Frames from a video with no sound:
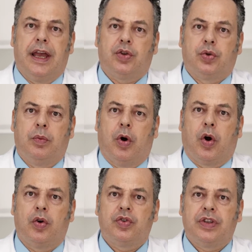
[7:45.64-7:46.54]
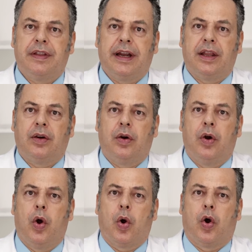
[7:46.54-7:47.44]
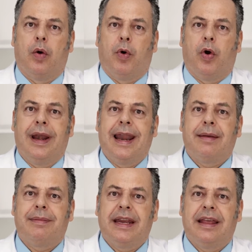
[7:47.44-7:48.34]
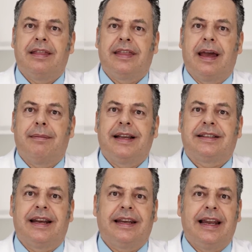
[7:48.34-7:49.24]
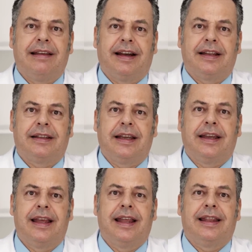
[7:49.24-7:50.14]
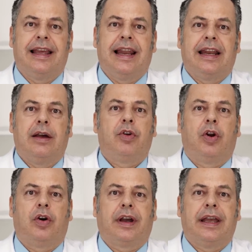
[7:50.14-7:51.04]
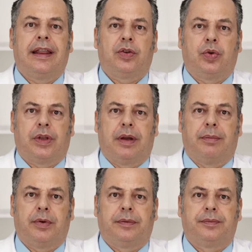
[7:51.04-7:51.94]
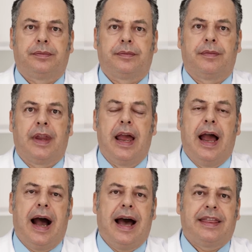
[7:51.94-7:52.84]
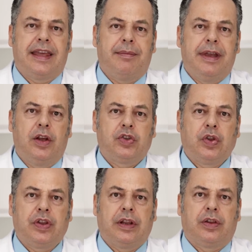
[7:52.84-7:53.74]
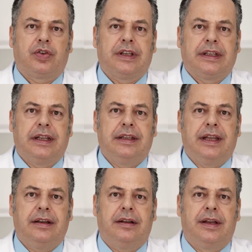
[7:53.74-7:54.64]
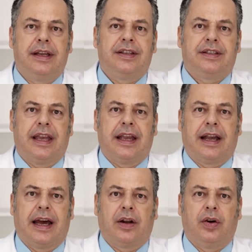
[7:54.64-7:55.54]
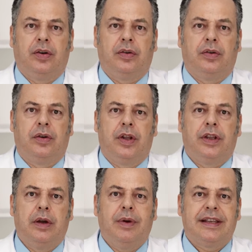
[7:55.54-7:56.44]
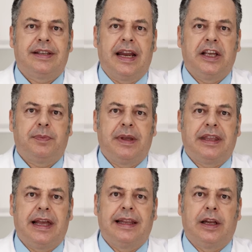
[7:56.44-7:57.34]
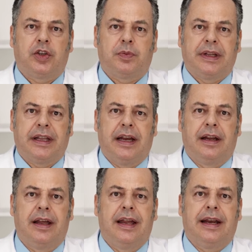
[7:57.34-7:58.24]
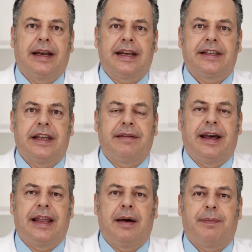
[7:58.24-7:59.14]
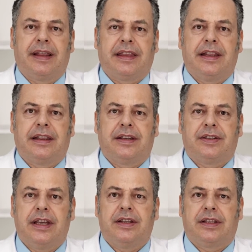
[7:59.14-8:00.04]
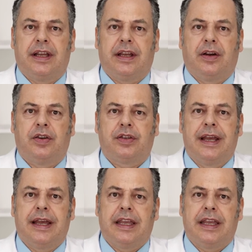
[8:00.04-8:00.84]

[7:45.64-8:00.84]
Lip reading: Each of them can present itself in a primitive form and persist in isolation. It can also be provoked successively during a single observation of the same patient, in orders, according to the desire of the observer.